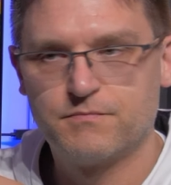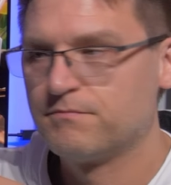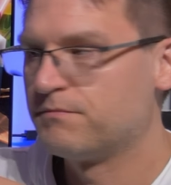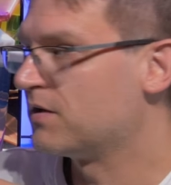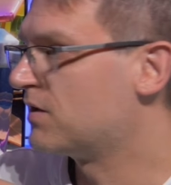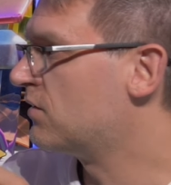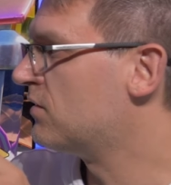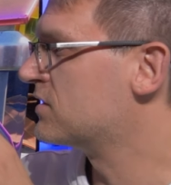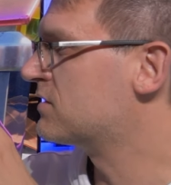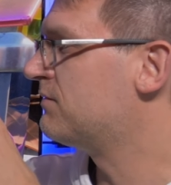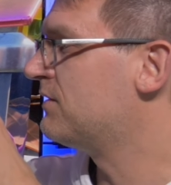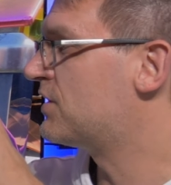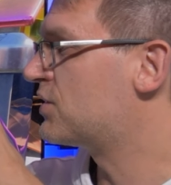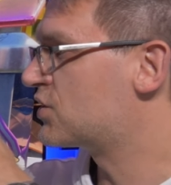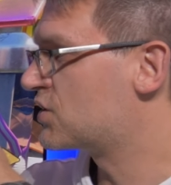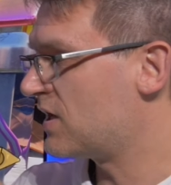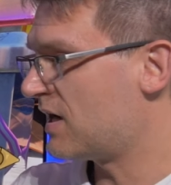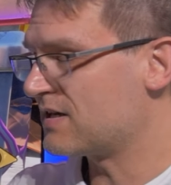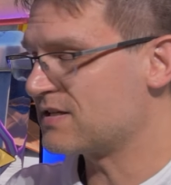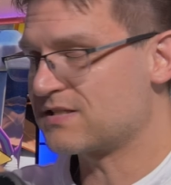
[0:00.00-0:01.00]
Because we
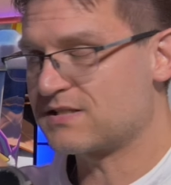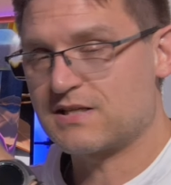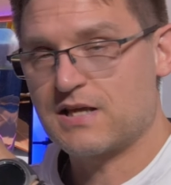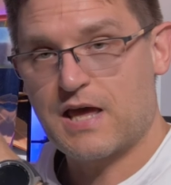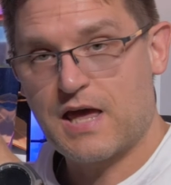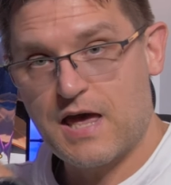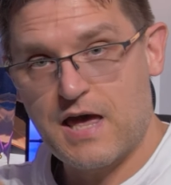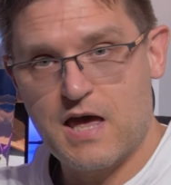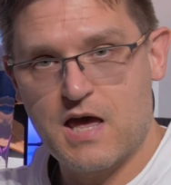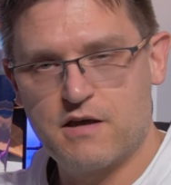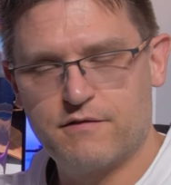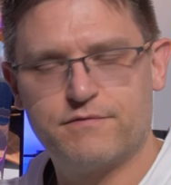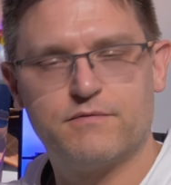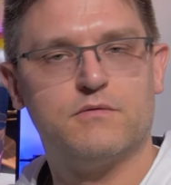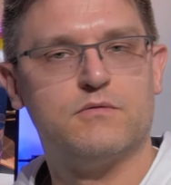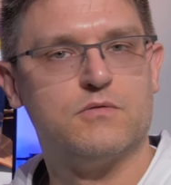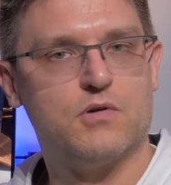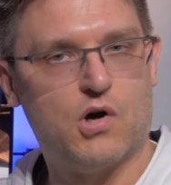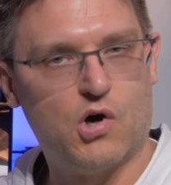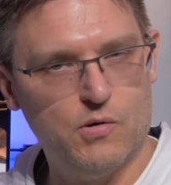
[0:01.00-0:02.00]
just have,
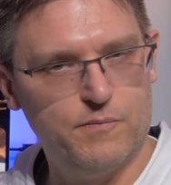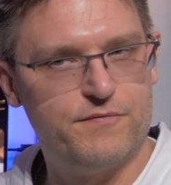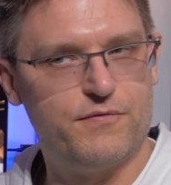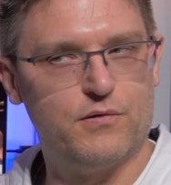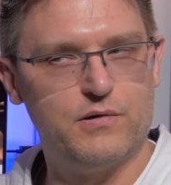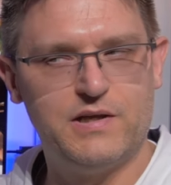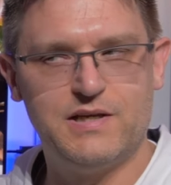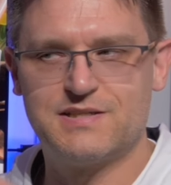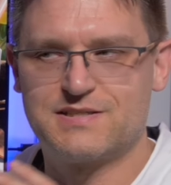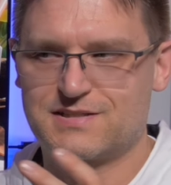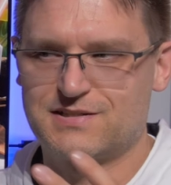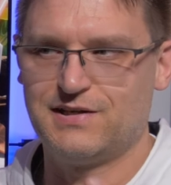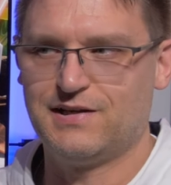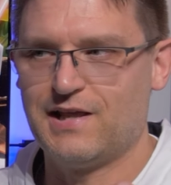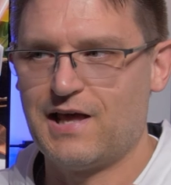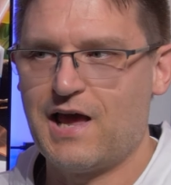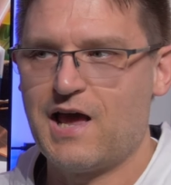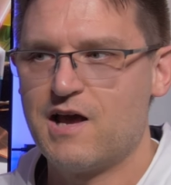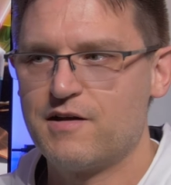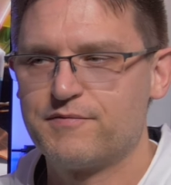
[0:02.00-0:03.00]
hopefully still
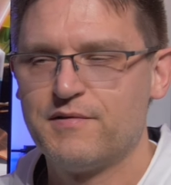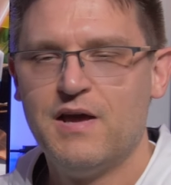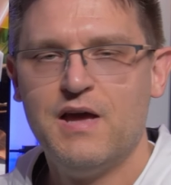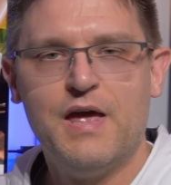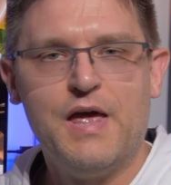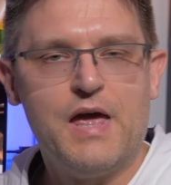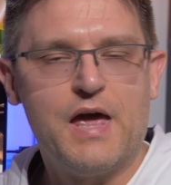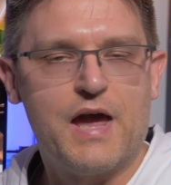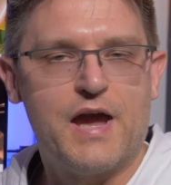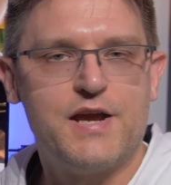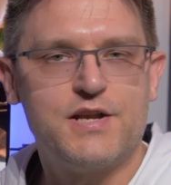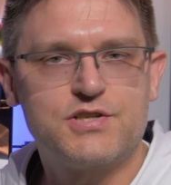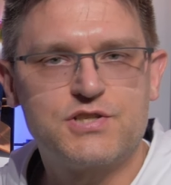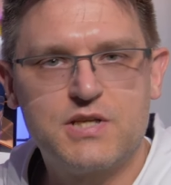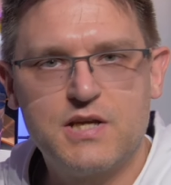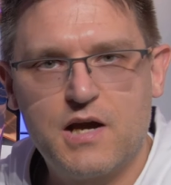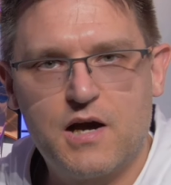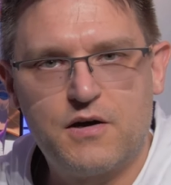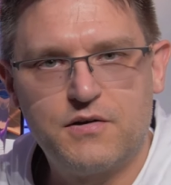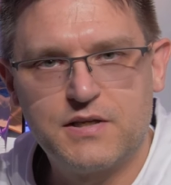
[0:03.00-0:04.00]
have,
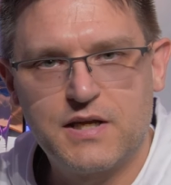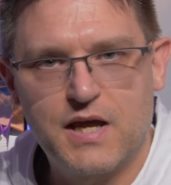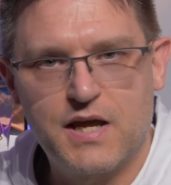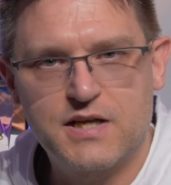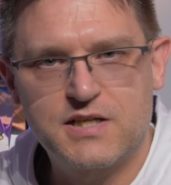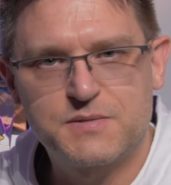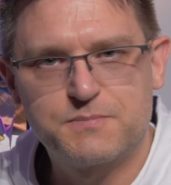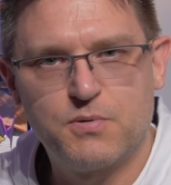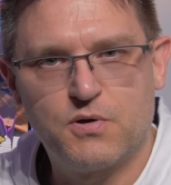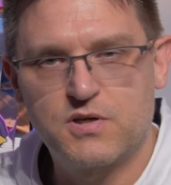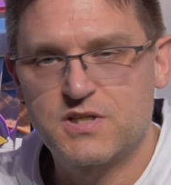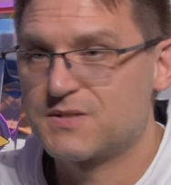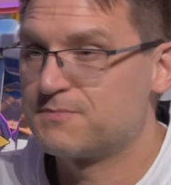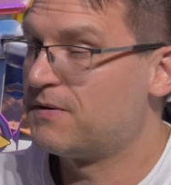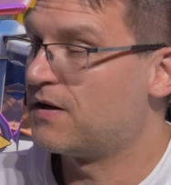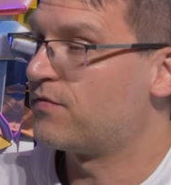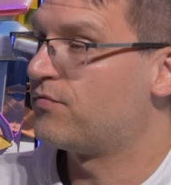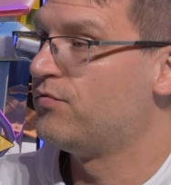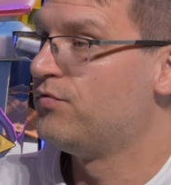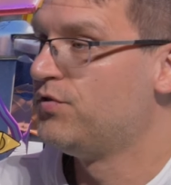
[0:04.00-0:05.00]
HDR on the Xbox,
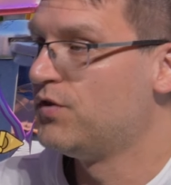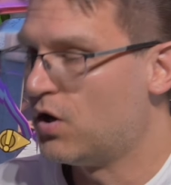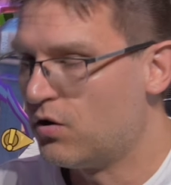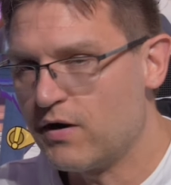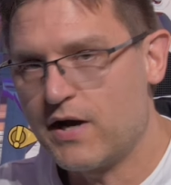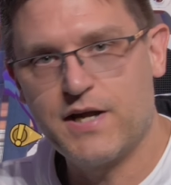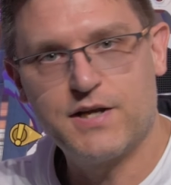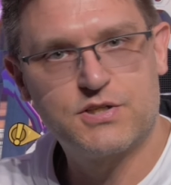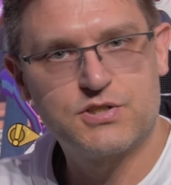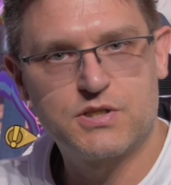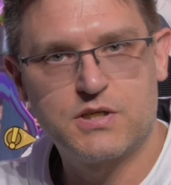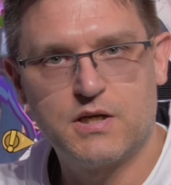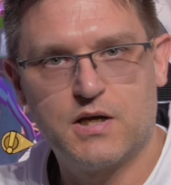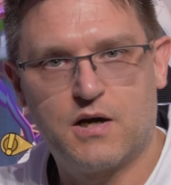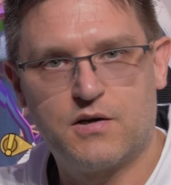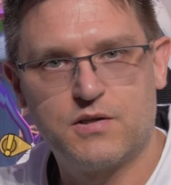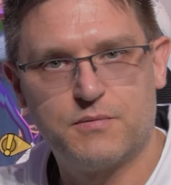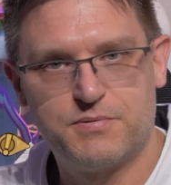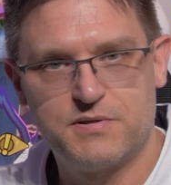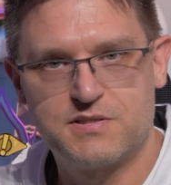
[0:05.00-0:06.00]
but no HDR
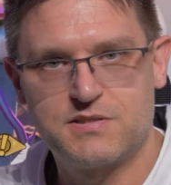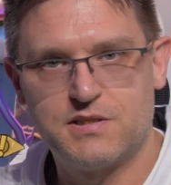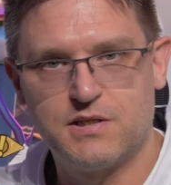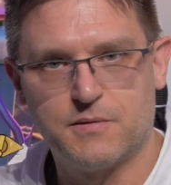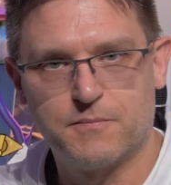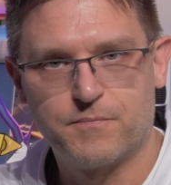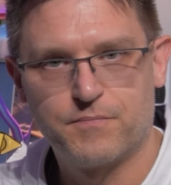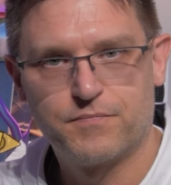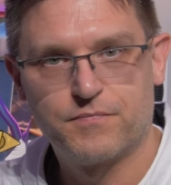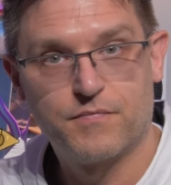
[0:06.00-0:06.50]
on the PC.